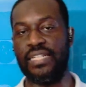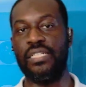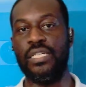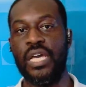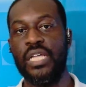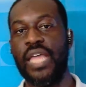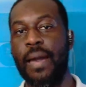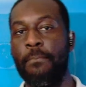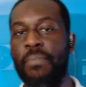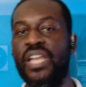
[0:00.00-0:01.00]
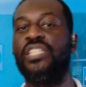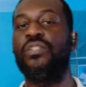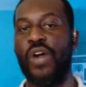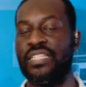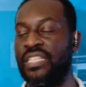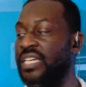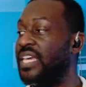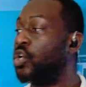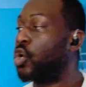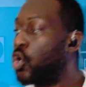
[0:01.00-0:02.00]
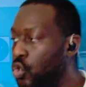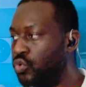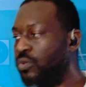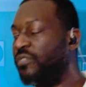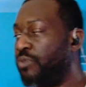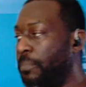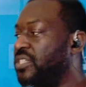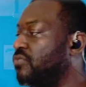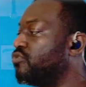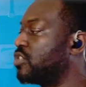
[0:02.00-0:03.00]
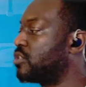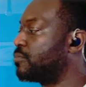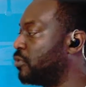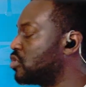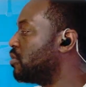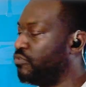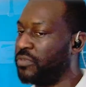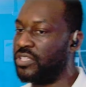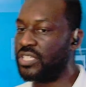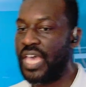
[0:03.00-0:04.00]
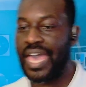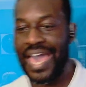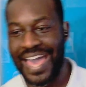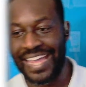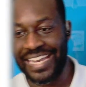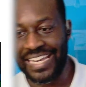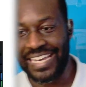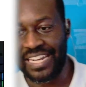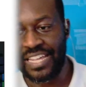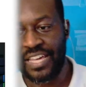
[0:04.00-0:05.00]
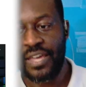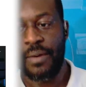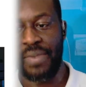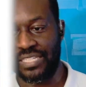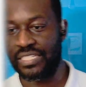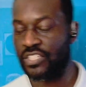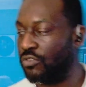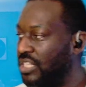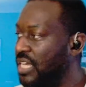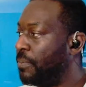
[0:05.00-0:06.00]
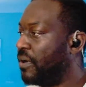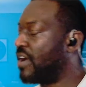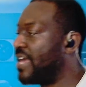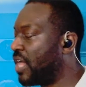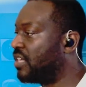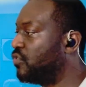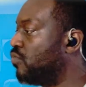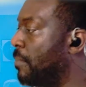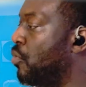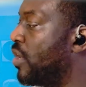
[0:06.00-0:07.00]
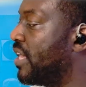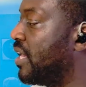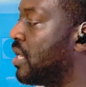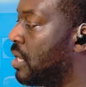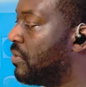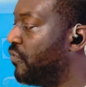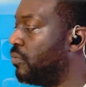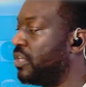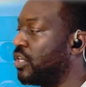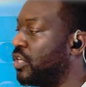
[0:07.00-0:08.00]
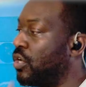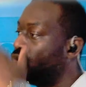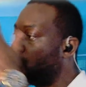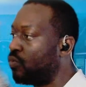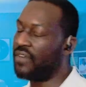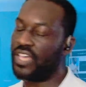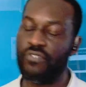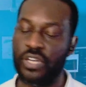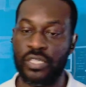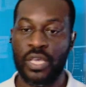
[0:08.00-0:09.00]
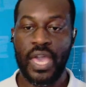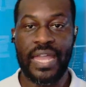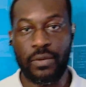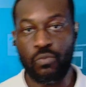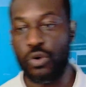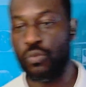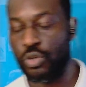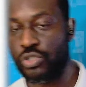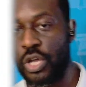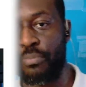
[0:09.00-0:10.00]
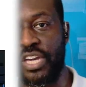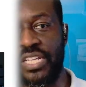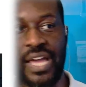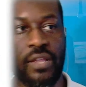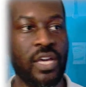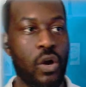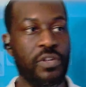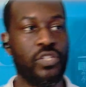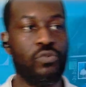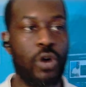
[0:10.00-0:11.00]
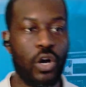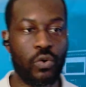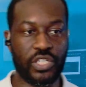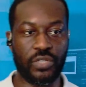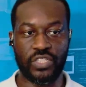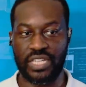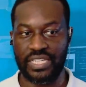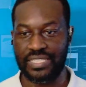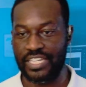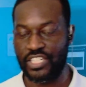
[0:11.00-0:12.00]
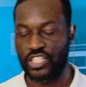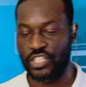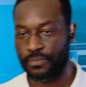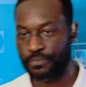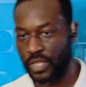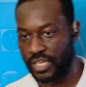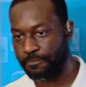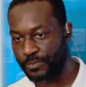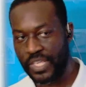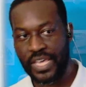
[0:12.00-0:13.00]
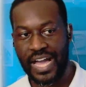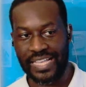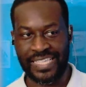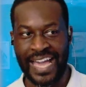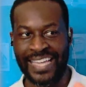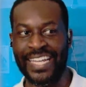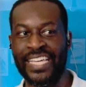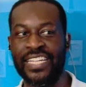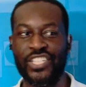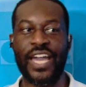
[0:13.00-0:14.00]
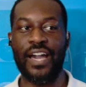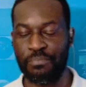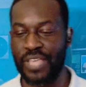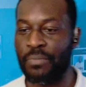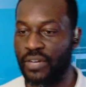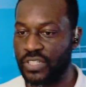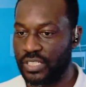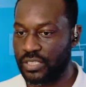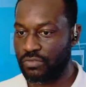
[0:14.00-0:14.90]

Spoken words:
that managing wisely includes, with property, responsible improvements and maintenance. Let's go deeper, right? I'll give you one more here before we go to one of the other areas, and then we'll start breaking down and go into our question for today's session, okay? I see I get it in the chat. I'm loving this, right?